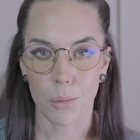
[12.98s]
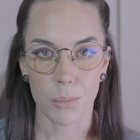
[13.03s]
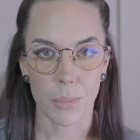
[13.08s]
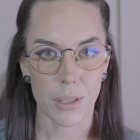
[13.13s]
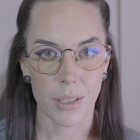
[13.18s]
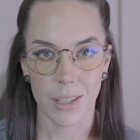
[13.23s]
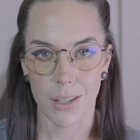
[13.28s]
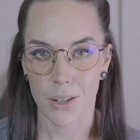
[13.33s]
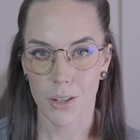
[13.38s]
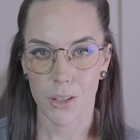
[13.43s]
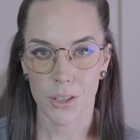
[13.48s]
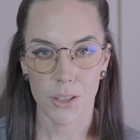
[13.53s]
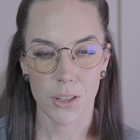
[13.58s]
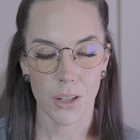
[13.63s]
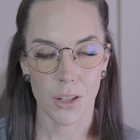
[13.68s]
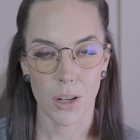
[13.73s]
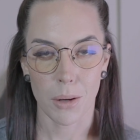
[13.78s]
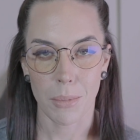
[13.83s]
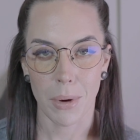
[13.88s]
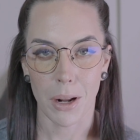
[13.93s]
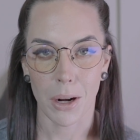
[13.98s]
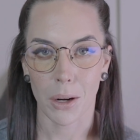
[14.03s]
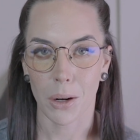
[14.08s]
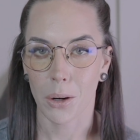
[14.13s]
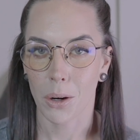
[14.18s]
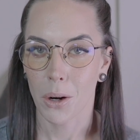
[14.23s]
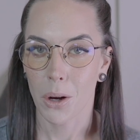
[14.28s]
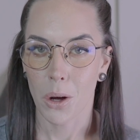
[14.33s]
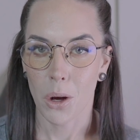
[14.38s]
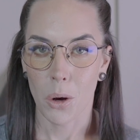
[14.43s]
misunderstood no
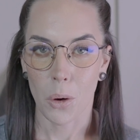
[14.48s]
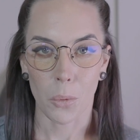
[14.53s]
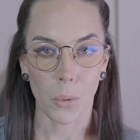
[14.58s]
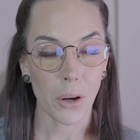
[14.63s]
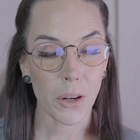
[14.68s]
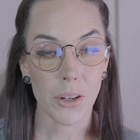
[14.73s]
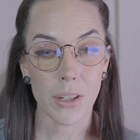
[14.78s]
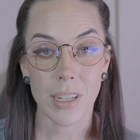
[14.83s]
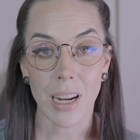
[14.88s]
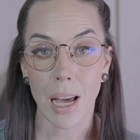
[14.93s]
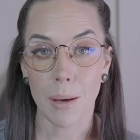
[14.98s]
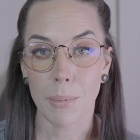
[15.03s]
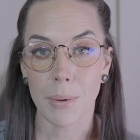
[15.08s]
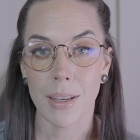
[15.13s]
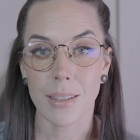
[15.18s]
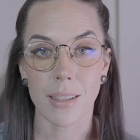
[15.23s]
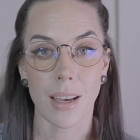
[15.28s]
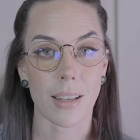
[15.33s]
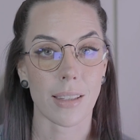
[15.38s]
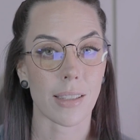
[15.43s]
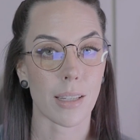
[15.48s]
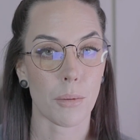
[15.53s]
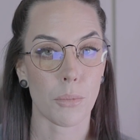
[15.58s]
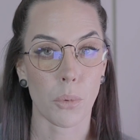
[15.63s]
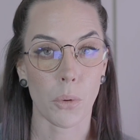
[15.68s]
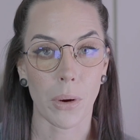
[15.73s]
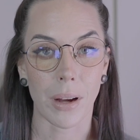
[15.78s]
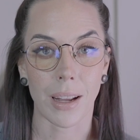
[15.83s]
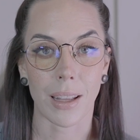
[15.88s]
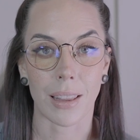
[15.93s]
matter what your type is at some
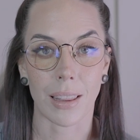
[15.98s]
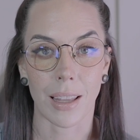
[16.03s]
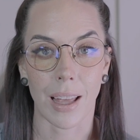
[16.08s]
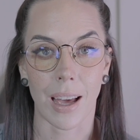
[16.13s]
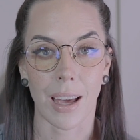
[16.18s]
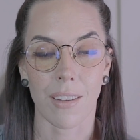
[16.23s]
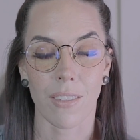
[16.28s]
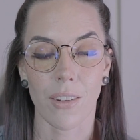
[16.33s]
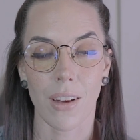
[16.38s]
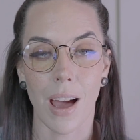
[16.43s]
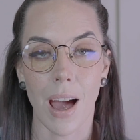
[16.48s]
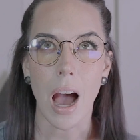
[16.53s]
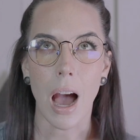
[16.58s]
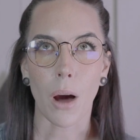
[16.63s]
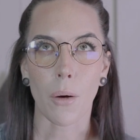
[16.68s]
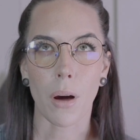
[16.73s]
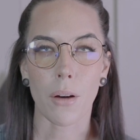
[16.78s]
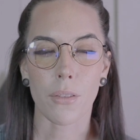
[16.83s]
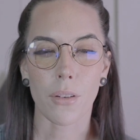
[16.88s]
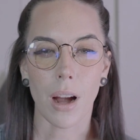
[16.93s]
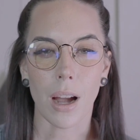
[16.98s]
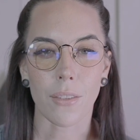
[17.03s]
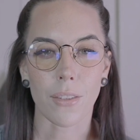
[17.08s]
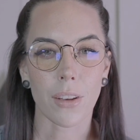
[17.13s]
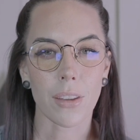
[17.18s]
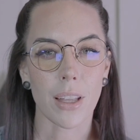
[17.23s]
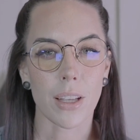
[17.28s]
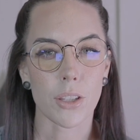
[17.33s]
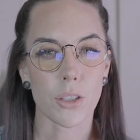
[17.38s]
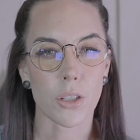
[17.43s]
point in life. However, I
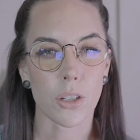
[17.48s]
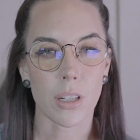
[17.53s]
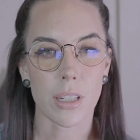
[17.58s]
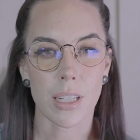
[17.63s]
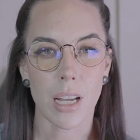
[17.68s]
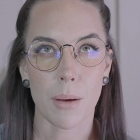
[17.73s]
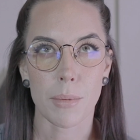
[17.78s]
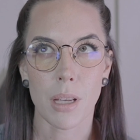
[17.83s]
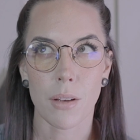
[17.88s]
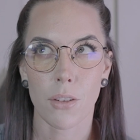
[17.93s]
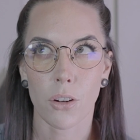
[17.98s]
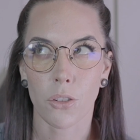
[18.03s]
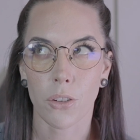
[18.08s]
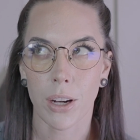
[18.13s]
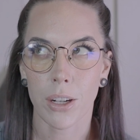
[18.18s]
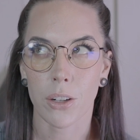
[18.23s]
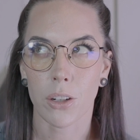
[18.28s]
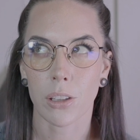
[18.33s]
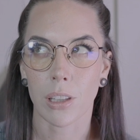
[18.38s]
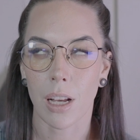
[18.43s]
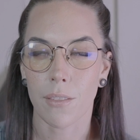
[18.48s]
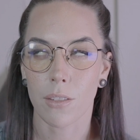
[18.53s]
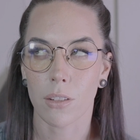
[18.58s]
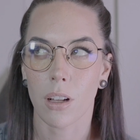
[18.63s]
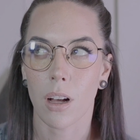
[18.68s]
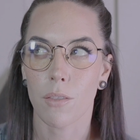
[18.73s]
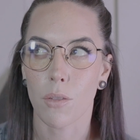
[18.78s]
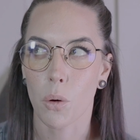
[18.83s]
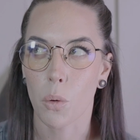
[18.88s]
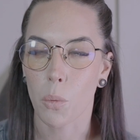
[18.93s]
feel that certain types have a greater
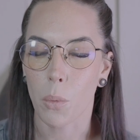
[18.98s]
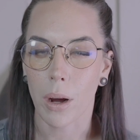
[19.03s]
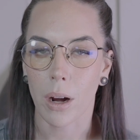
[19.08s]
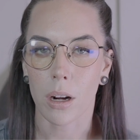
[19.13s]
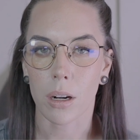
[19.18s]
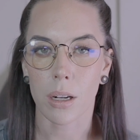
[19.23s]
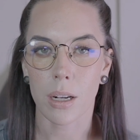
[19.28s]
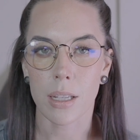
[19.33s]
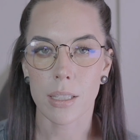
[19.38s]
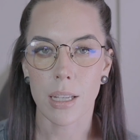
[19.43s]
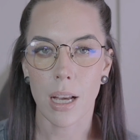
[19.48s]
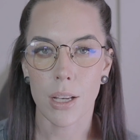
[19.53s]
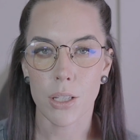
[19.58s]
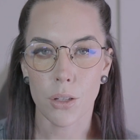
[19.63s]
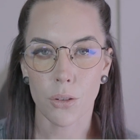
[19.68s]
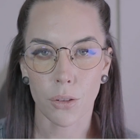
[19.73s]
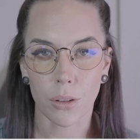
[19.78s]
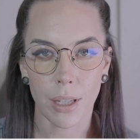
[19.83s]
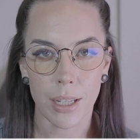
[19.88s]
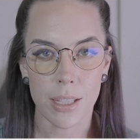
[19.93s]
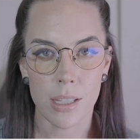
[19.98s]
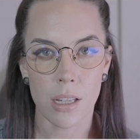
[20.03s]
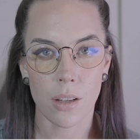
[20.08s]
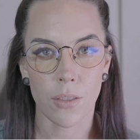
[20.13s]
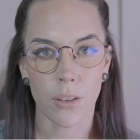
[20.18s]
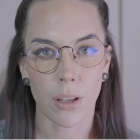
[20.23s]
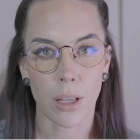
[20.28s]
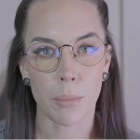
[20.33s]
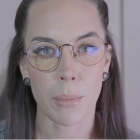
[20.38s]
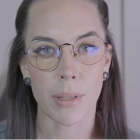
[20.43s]
level of awareness as it relates to
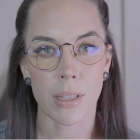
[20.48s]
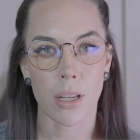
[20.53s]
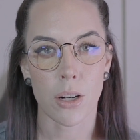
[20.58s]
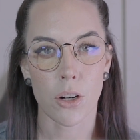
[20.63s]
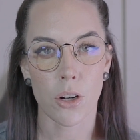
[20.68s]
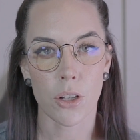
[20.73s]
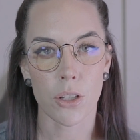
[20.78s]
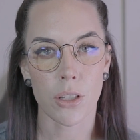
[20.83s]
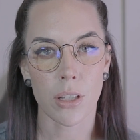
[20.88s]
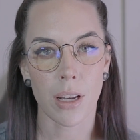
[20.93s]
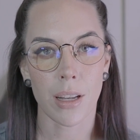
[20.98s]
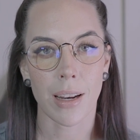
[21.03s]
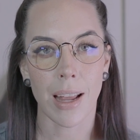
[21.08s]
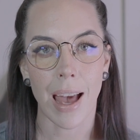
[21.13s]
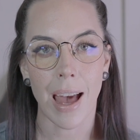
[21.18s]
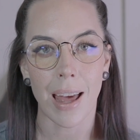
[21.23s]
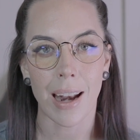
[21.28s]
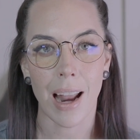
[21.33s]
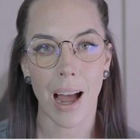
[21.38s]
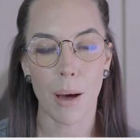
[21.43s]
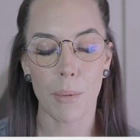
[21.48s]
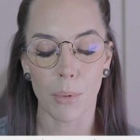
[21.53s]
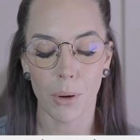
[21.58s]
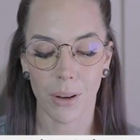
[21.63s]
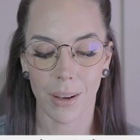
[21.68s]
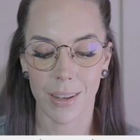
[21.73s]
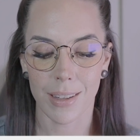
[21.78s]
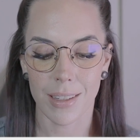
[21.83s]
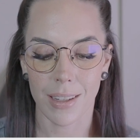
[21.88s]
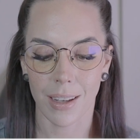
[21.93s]
feeling misunderstood, and I'm
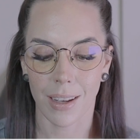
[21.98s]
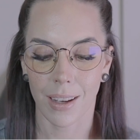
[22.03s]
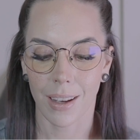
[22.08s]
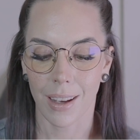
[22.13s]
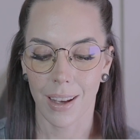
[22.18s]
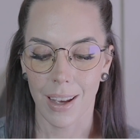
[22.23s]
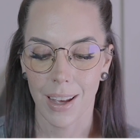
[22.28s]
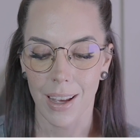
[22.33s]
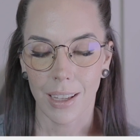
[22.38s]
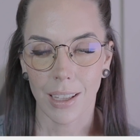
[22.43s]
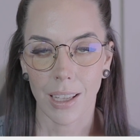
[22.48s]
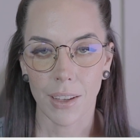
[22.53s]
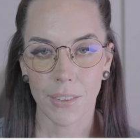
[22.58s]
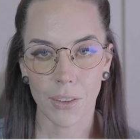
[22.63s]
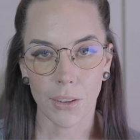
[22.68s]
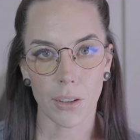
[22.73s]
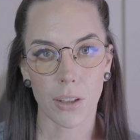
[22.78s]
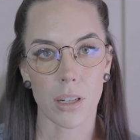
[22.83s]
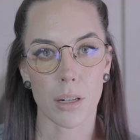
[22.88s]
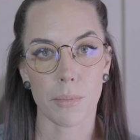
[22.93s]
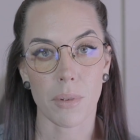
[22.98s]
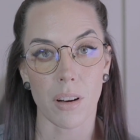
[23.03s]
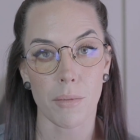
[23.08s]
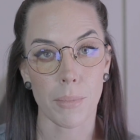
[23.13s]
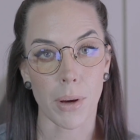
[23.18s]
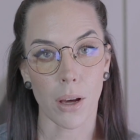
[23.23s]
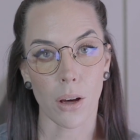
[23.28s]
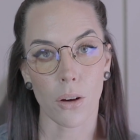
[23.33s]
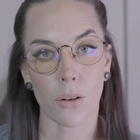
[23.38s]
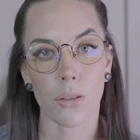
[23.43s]
going to give you a little bit of
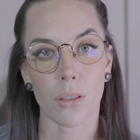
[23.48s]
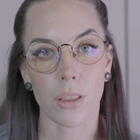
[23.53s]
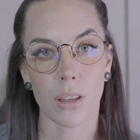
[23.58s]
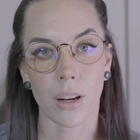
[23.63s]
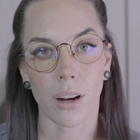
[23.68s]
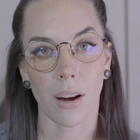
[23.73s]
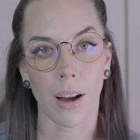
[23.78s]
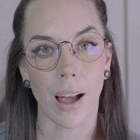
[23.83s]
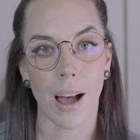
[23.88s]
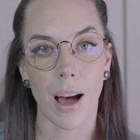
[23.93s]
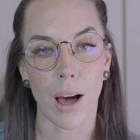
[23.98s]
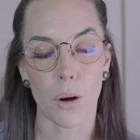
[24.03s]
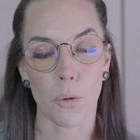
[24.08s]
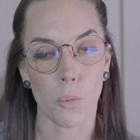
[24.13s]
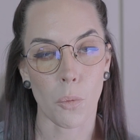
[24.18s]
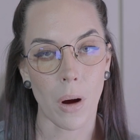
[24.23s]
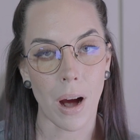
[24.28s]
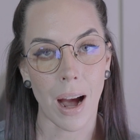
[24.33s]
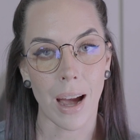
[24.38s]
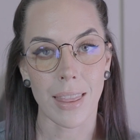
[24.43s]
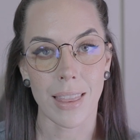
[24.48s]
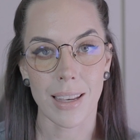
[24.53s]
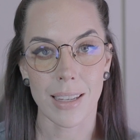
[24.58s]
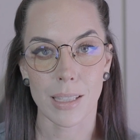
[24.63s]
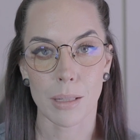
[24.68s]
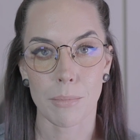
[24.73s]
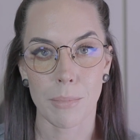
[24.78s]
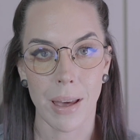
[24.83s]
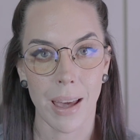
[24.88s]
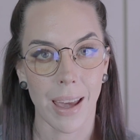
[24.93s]
my own theory on why
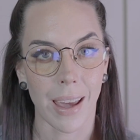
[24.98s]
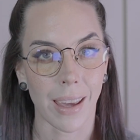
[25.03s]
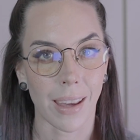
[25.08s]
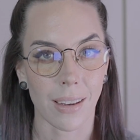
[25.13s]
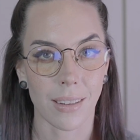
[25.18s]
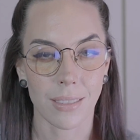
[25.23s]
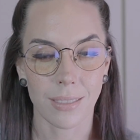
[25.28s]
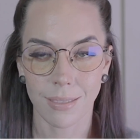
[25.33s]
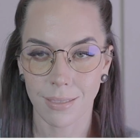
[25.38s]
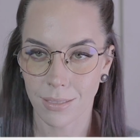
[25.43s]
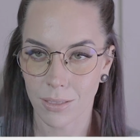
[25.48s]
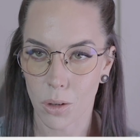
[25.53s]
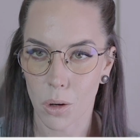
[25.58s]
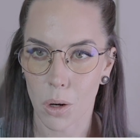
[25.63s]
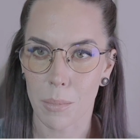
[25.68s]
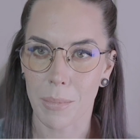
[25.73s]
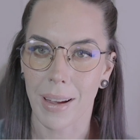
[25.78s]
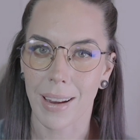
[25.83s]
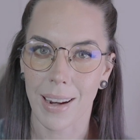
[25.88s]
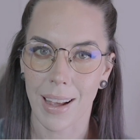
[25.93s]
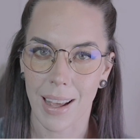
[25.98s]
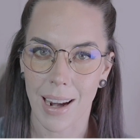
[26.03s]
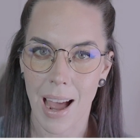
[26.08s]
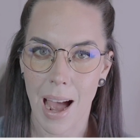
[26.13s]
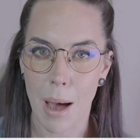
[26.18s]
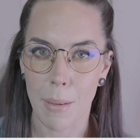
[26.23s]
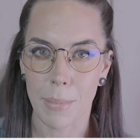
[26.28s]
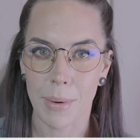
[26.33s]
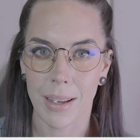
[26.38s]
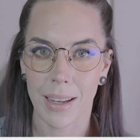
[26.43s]
this may or may not
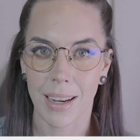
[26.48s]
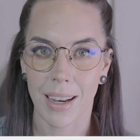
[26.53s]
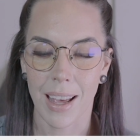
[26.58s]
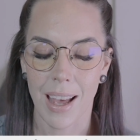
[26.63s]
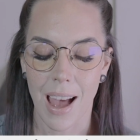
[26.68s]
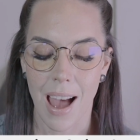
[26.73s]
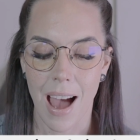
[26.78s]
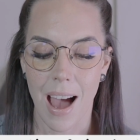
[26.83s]
happen.